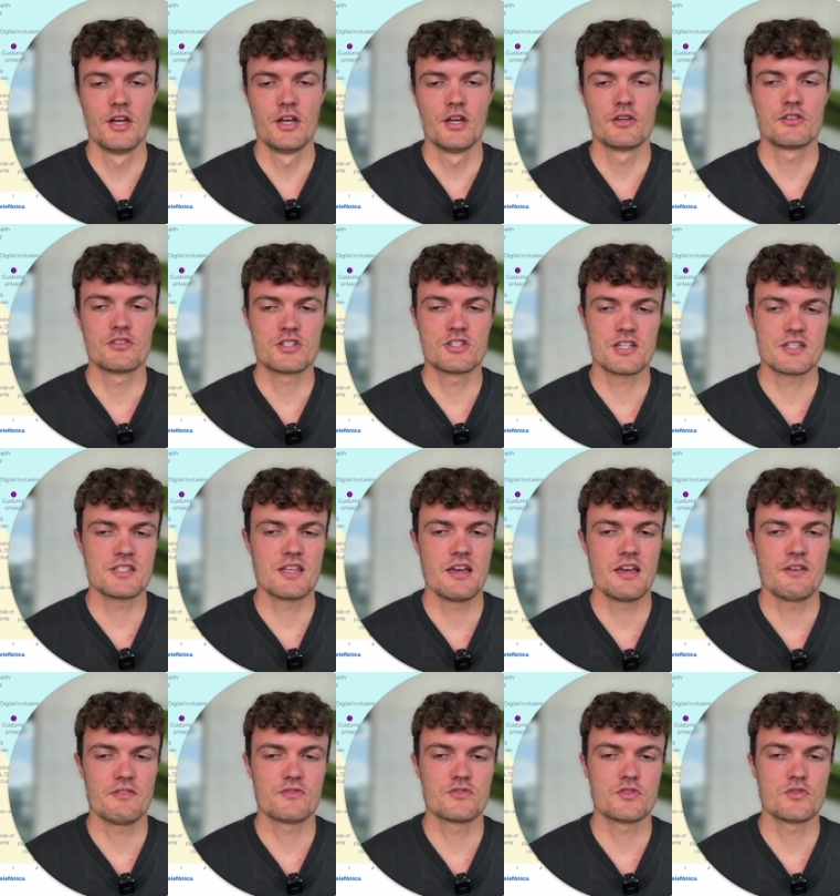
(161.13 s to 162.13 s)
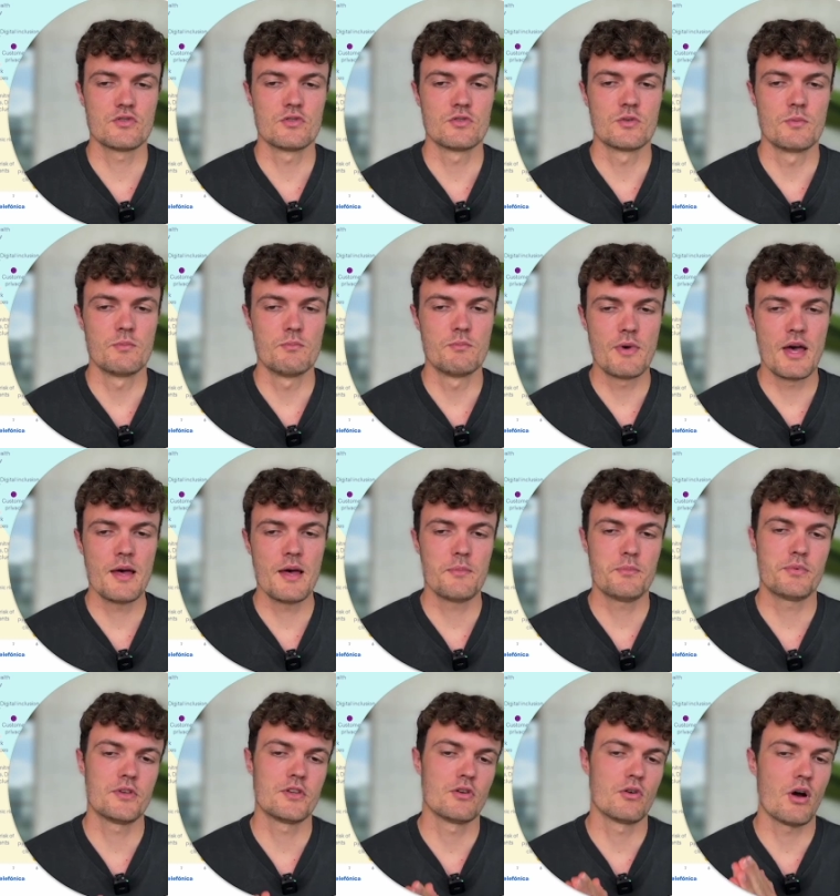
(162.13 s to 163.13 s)
You just have to
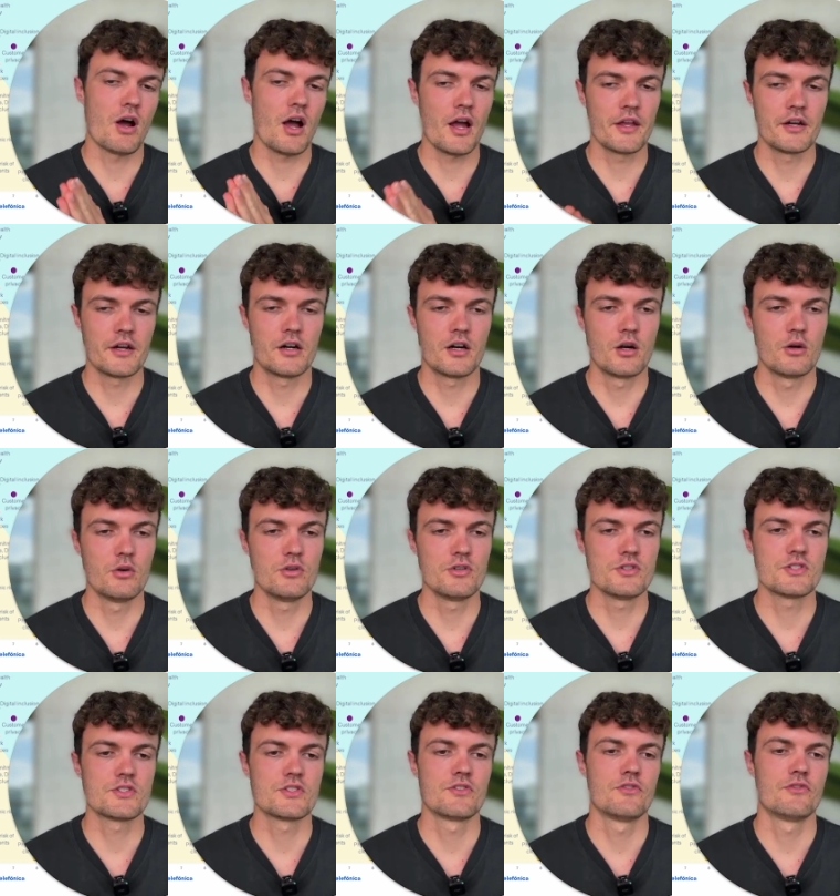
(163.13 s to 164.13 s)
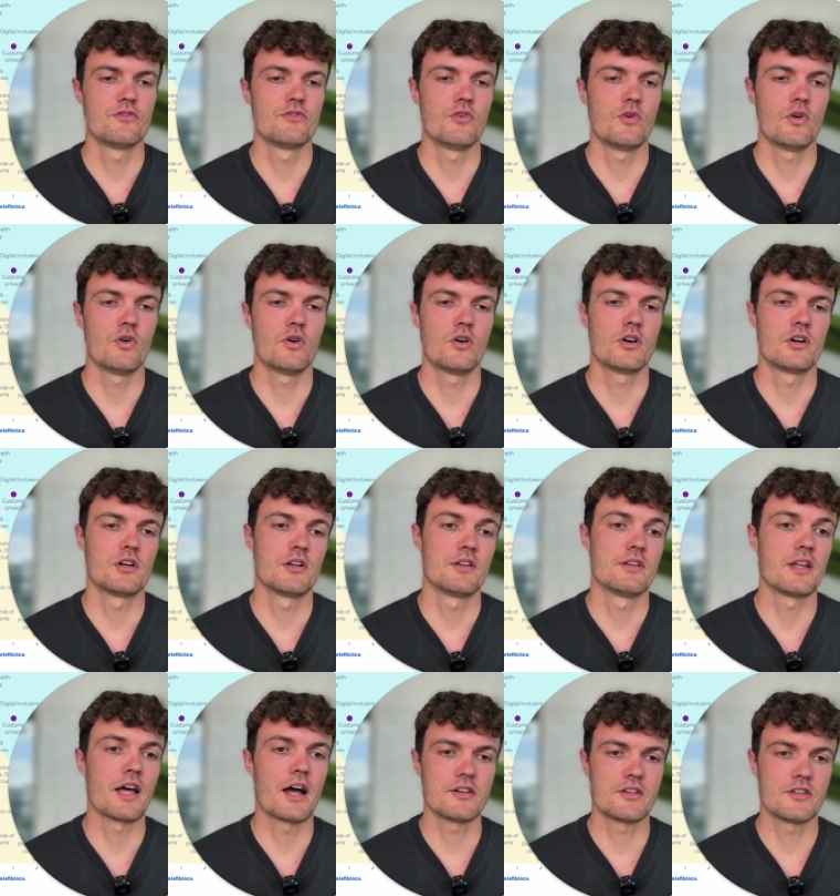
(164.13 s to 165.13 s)
map your IROs for
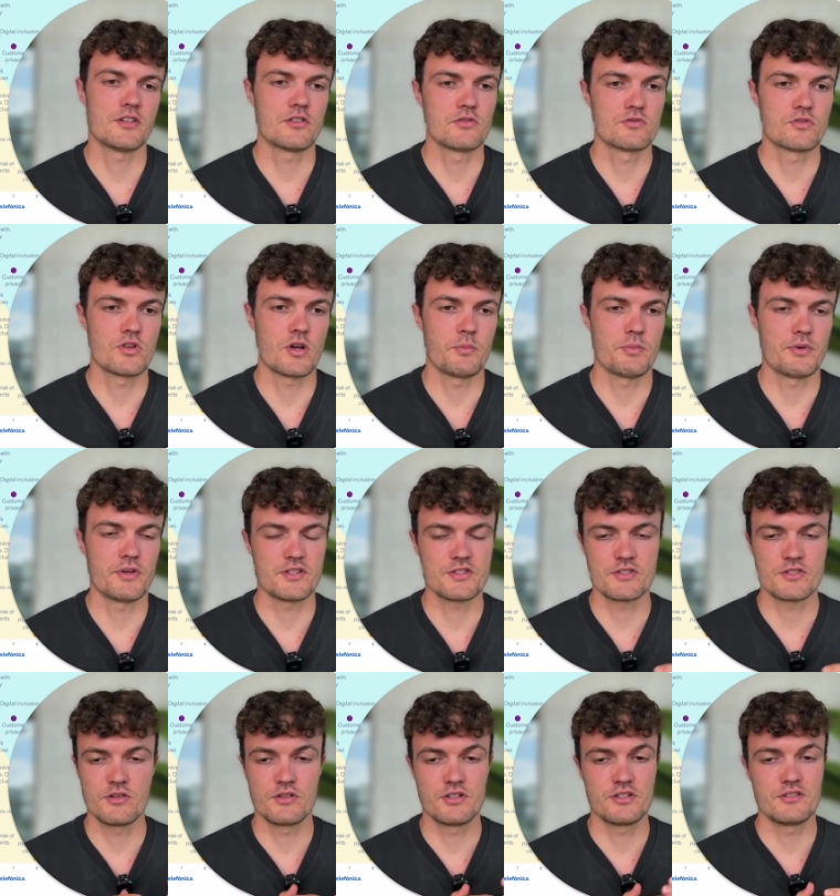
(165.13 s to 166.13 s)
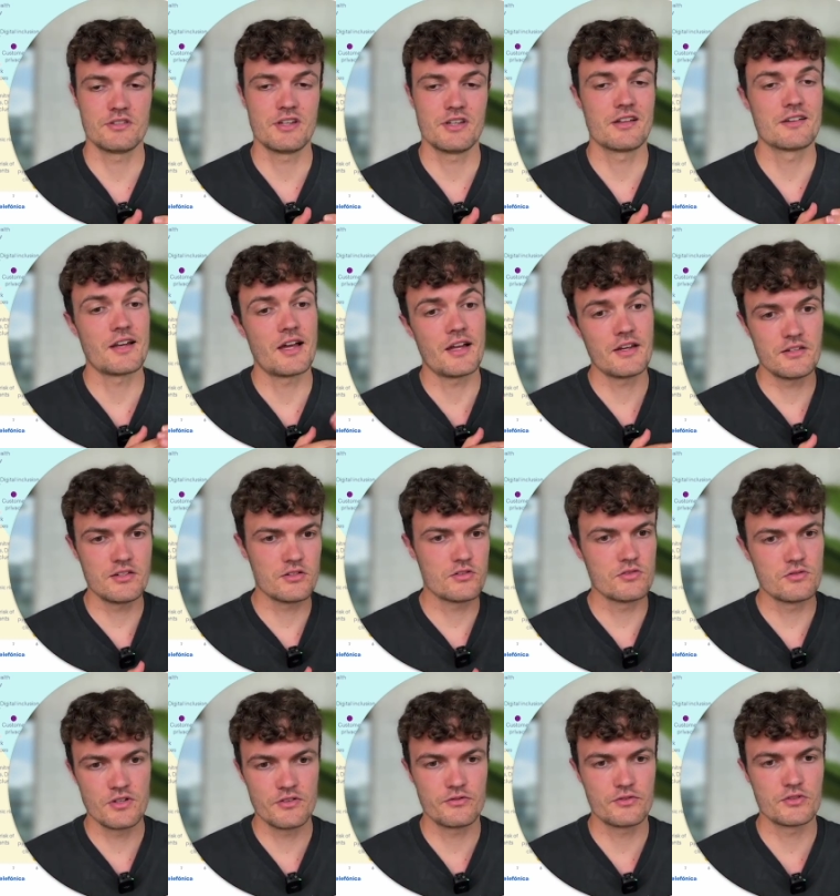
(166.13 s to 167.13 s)
92 topics. So there are
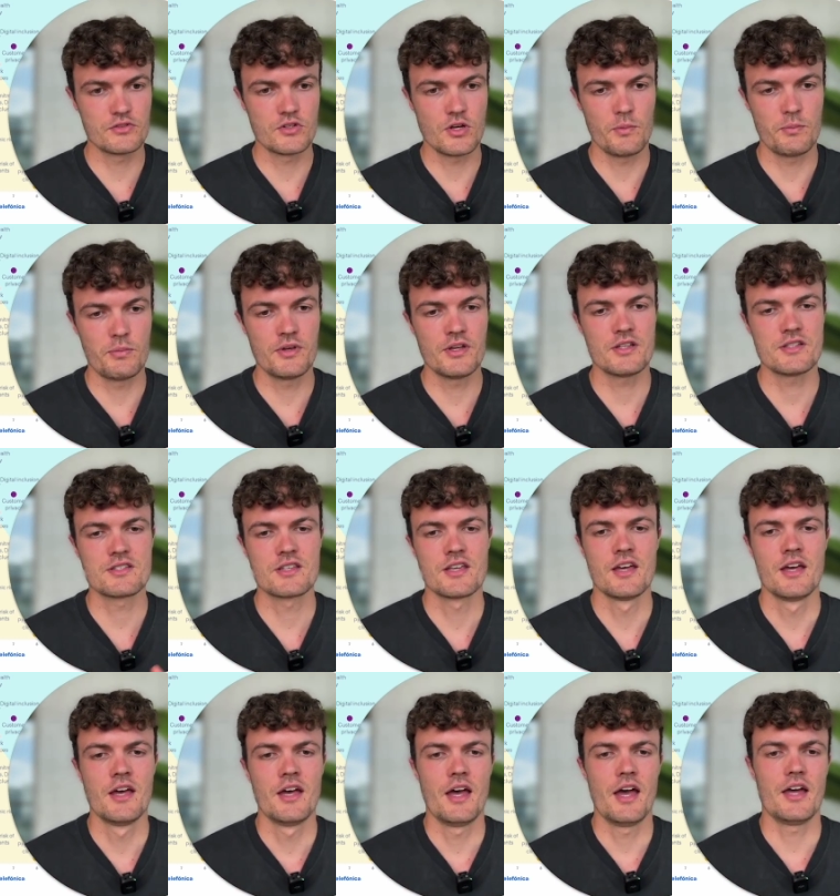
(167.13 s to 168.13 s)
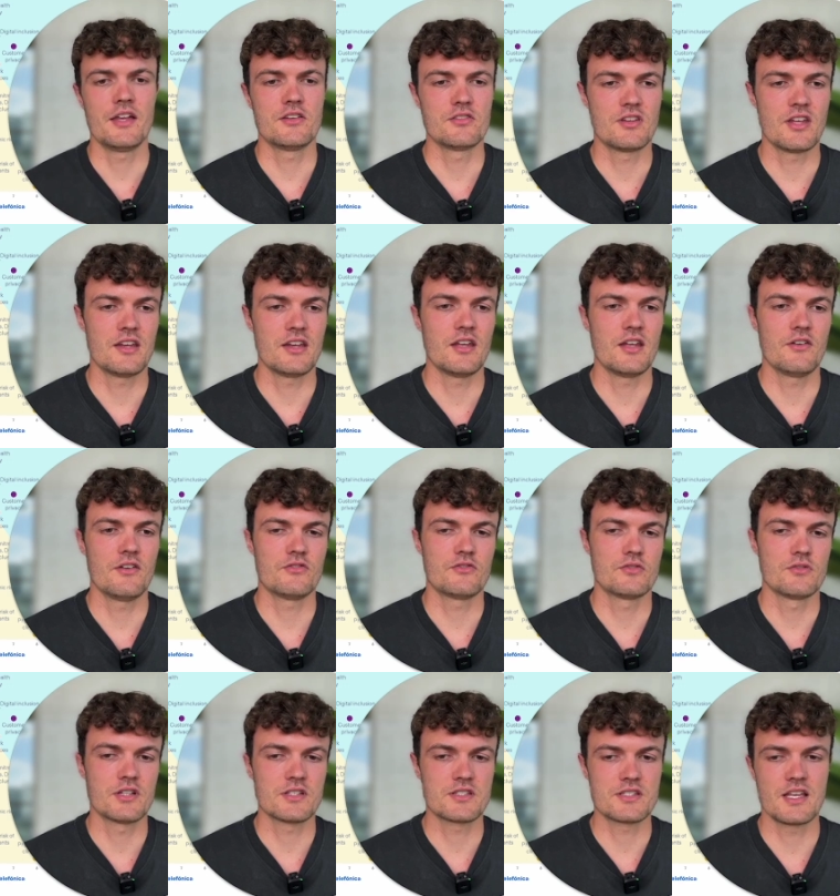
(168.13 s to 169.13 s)
92 different topics, and you then have
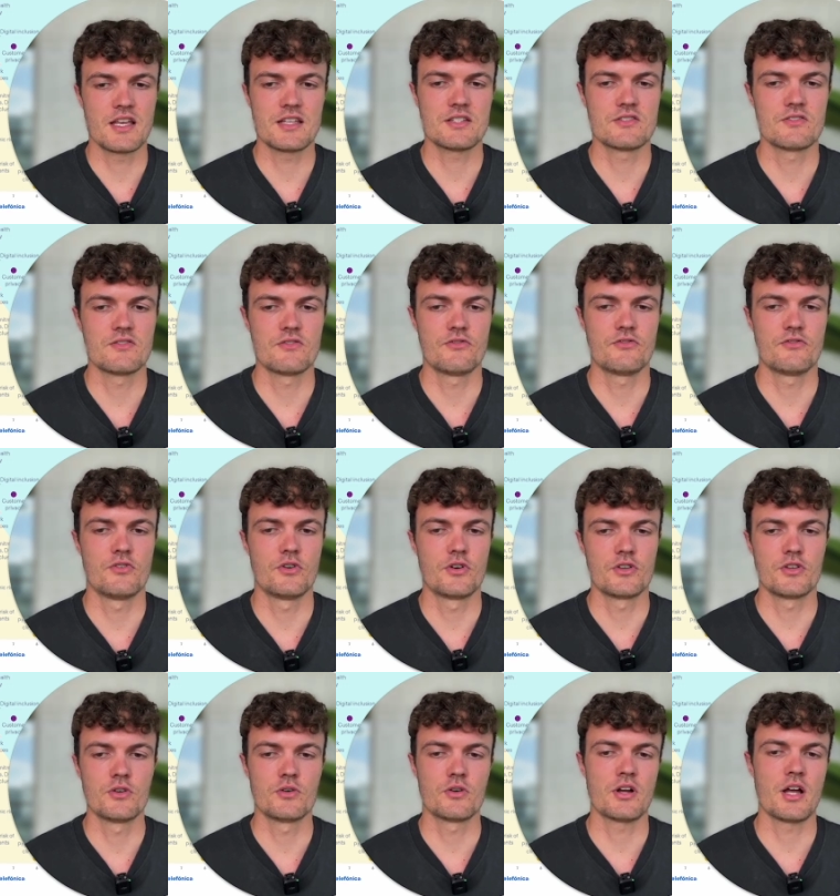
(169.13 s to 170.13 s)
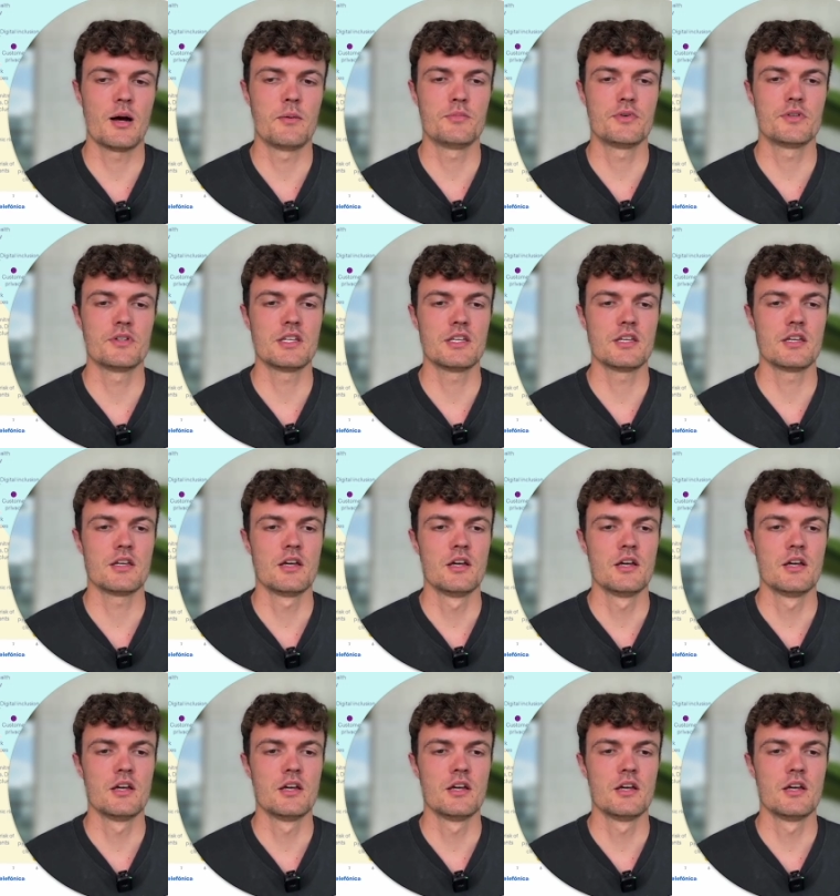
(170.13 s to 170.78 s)
to assess for your company